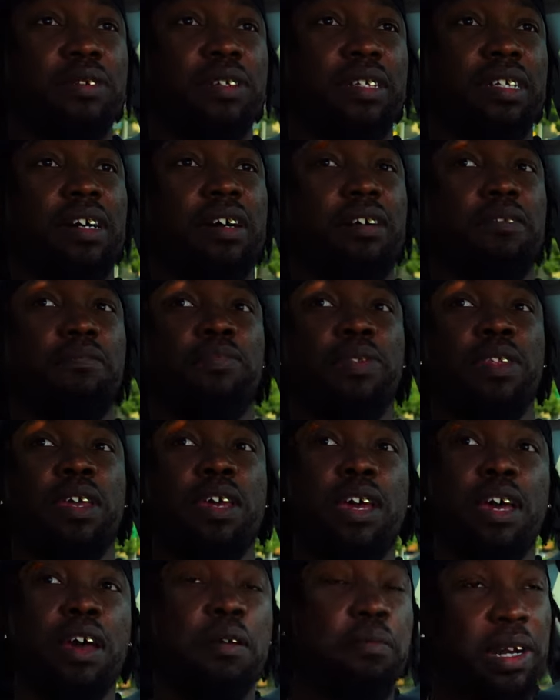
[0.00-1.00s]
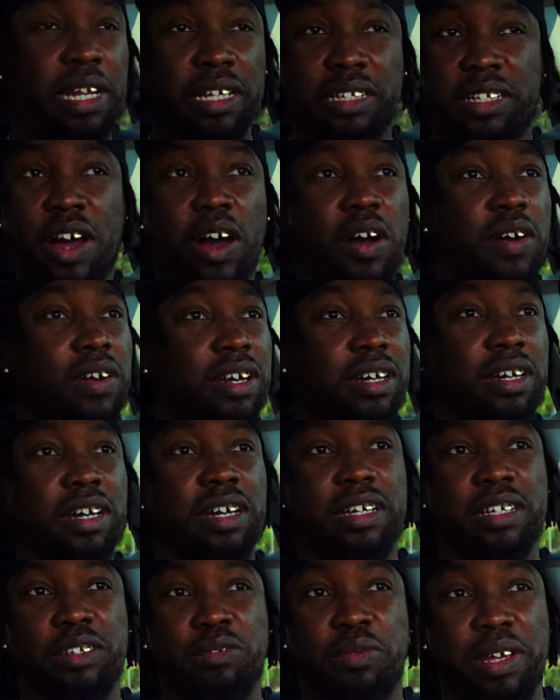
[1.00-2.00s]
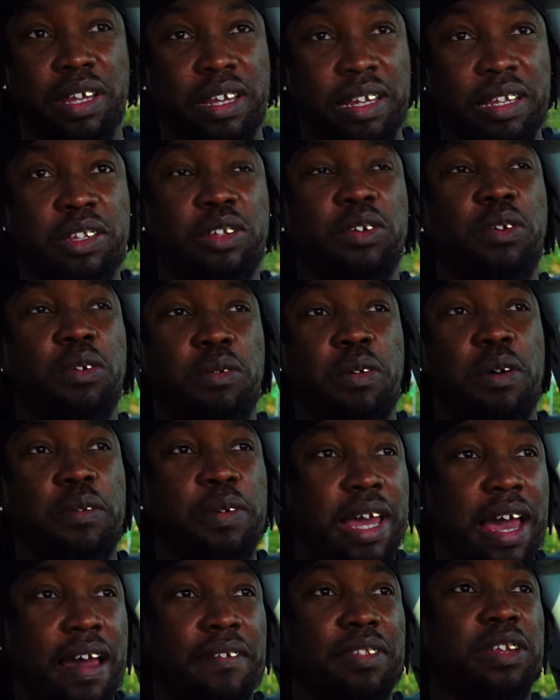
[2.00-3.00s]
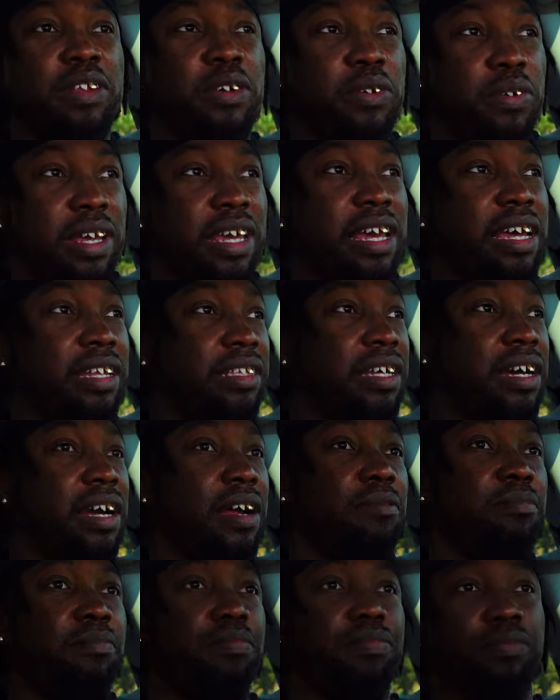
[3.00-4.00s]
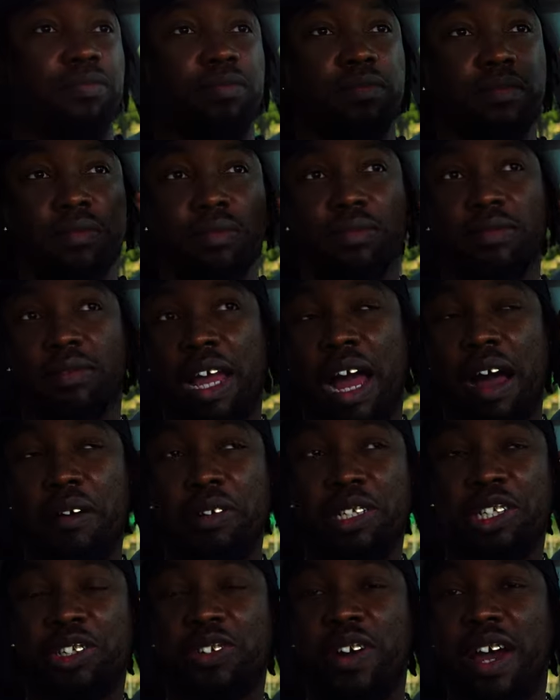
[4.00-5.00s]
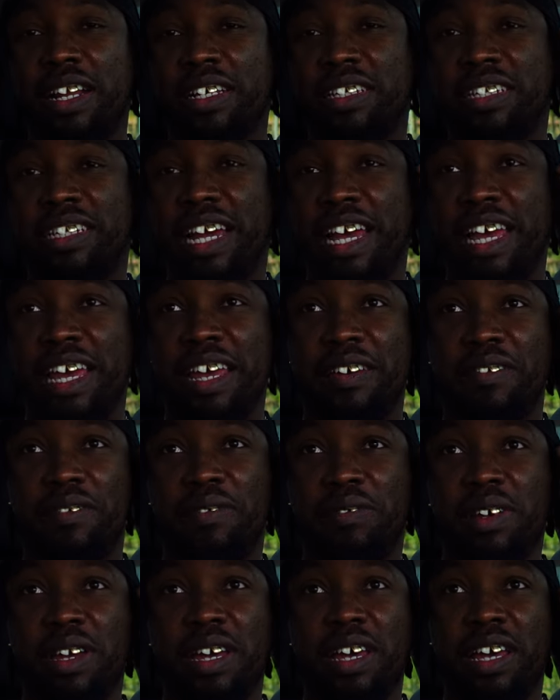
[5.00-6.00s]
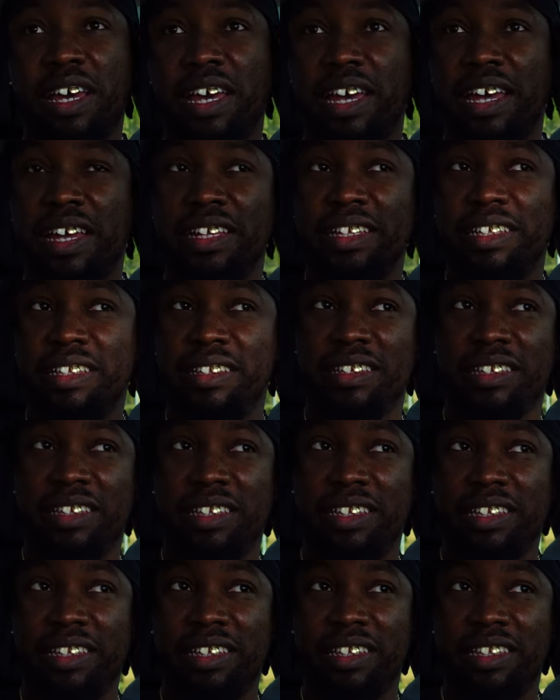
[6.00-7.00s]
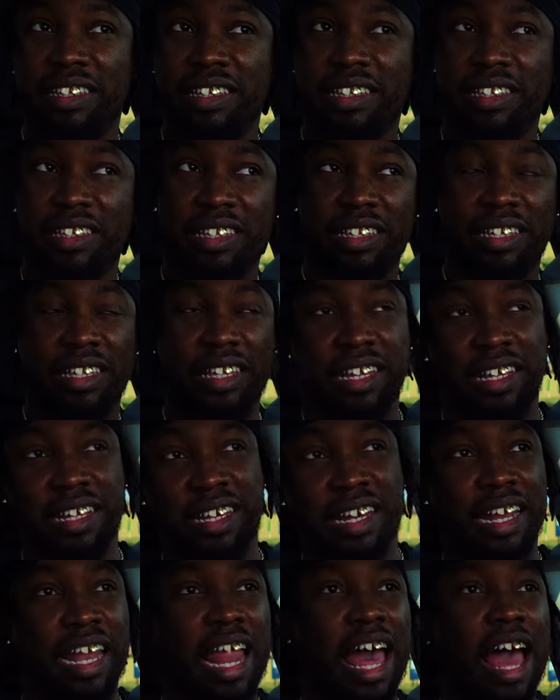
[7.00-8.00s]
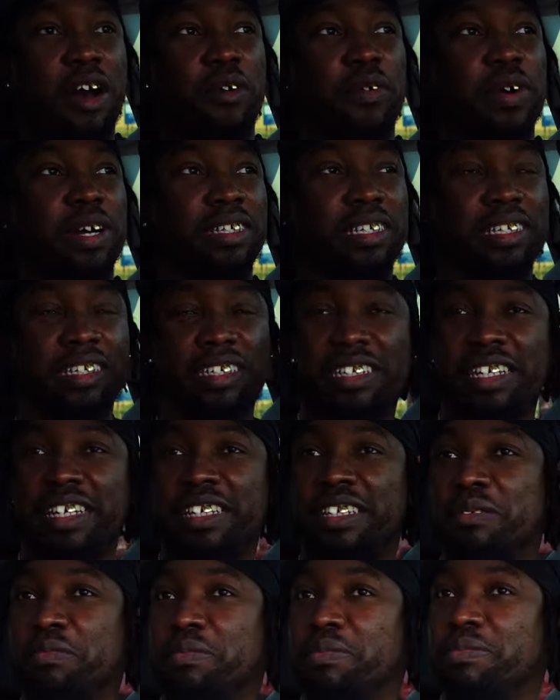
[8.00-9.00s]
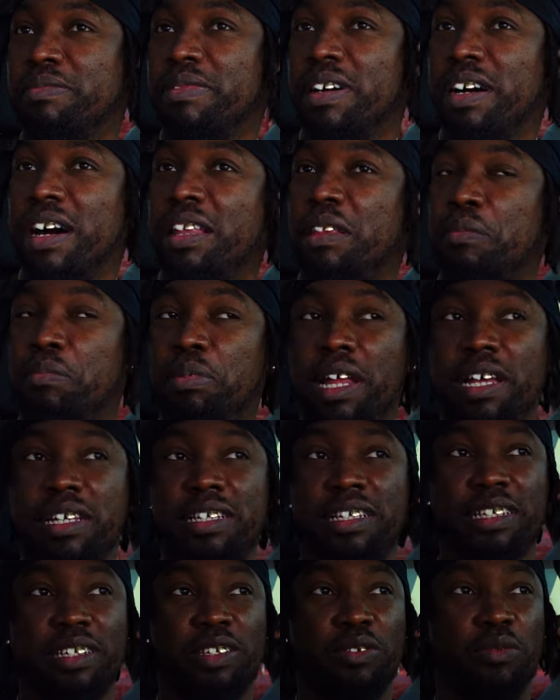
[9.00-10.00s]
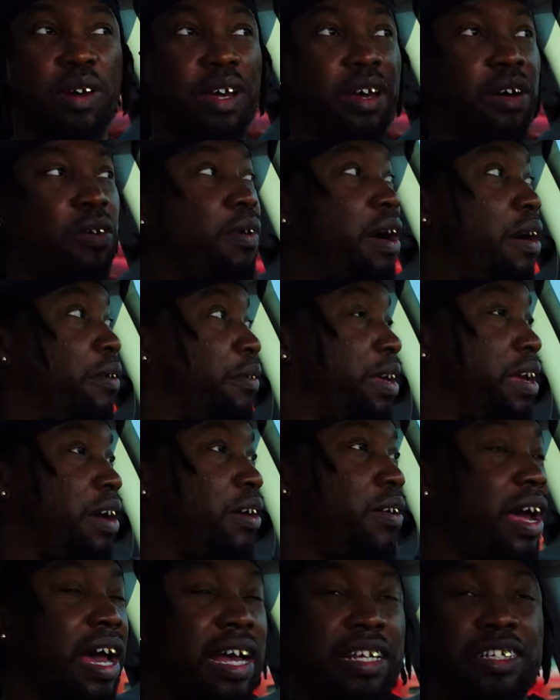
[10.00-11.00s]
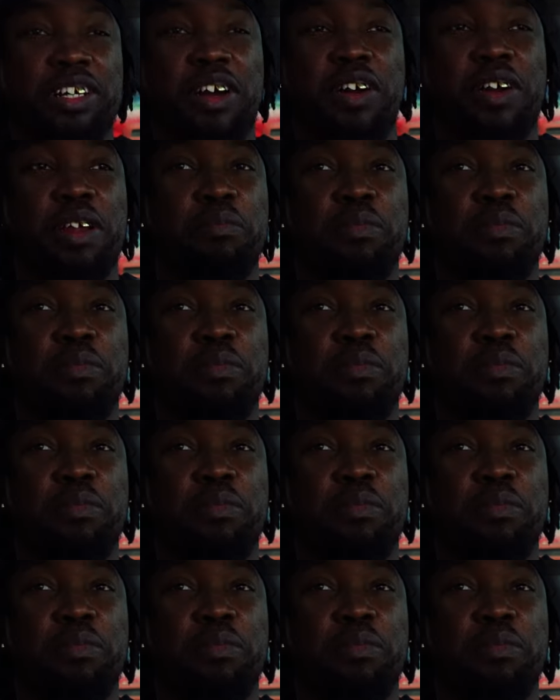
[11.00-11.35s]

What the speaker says: So, but it's all good. We doing what we have to do to get there. I was just trying to save and allow us to see some other places as well while we on our journey.